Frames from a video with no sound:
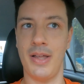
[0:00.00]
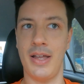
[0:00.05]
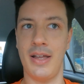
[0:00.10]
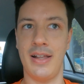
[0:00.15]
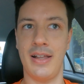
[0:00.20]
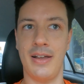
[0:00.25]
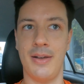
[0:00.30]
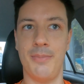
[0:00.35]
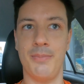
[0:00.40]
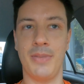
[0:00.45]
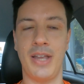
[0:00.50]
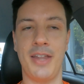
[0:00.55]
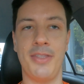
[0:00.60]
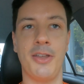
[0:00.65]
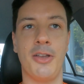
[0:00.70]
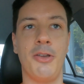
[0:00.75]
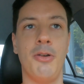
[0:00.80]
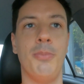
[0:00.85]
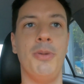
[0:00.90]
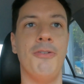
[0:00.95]
the
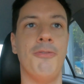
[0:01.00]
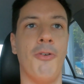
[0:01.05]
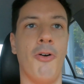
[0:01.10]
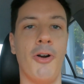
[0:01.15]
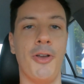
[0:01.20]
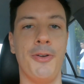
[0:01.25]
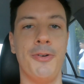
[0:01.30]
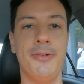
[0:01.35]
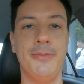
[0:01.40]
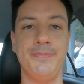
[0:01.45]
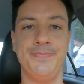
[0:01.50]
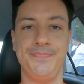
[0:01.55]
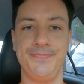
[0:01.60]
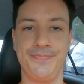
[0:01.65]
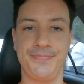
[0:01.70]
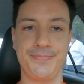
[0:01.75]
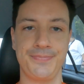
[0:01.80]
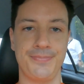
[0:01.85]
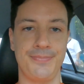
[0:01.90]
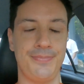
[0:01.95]
queue before you,
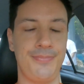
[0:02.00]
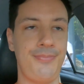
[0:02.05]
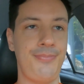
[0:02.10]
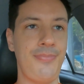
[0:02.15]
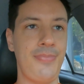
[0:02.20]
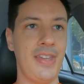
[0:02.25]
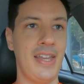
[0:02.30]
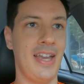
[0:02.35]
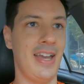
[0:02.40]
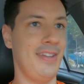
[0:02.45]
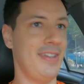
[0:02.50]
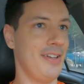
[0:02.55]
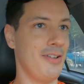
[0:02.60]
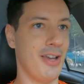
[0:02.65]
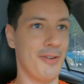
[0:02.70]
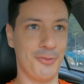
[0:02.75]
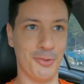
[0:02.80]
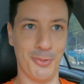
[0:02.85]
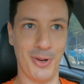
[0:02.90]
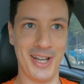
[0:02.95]
and then you
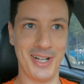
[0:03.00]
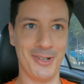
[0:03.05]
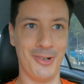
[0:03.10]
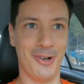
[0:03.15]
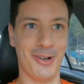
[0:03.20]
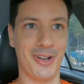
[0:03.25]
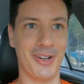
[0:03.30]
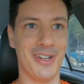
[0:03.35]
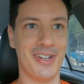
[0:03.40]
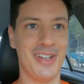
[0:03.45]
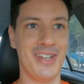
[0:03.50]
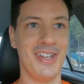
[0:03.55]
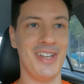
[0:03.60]
have to wait longer.